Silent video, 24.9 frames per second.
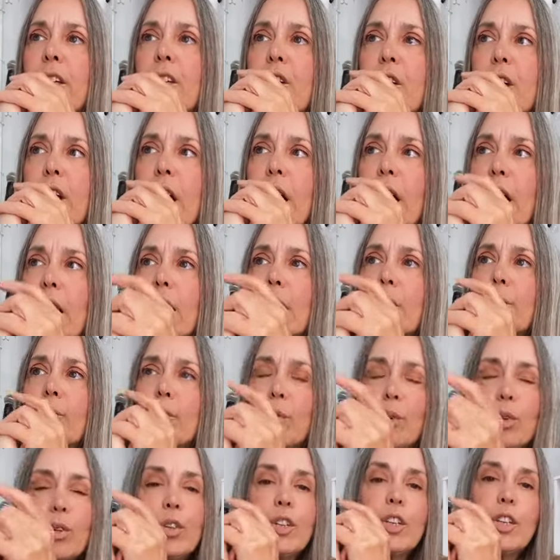You can't
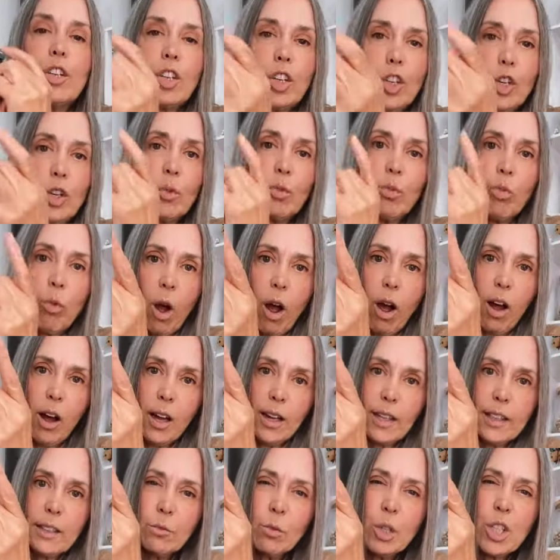put new
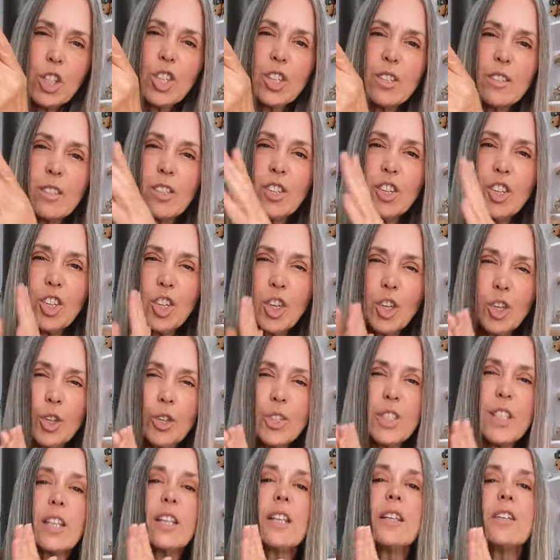wine, which is new
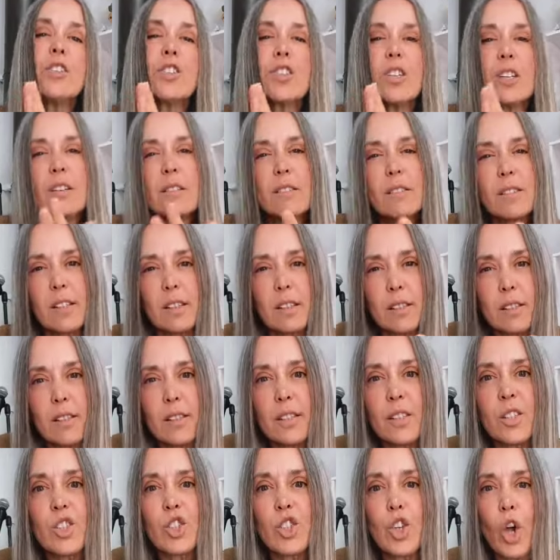teachings. It's
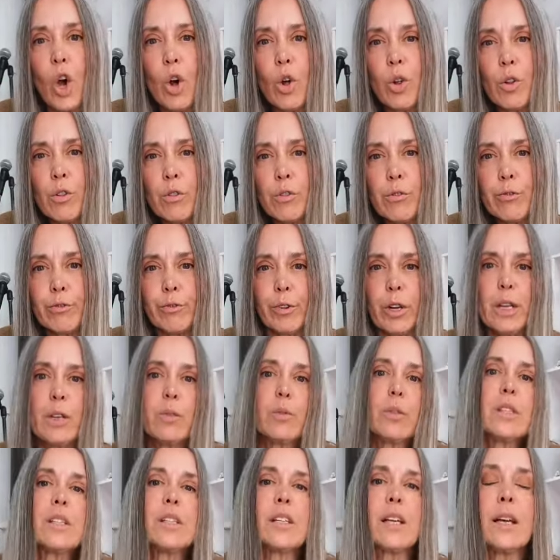soul
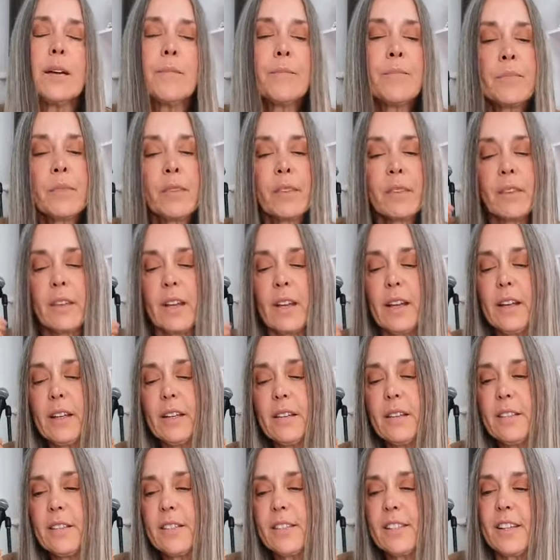frequency. It
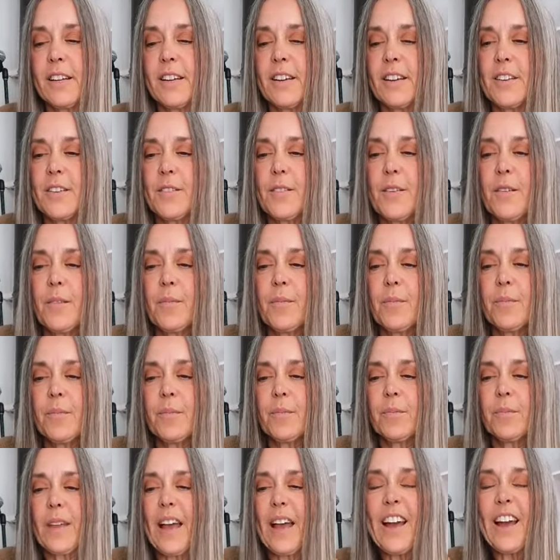is
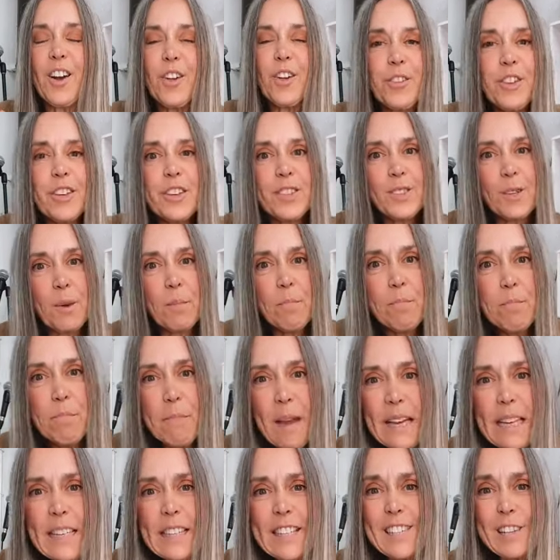how things are
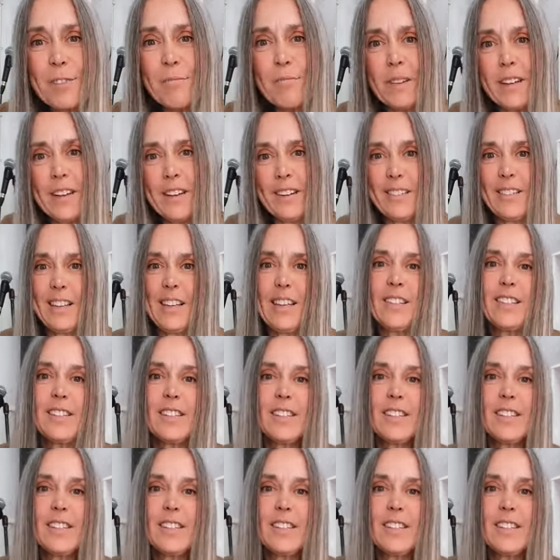meant to be.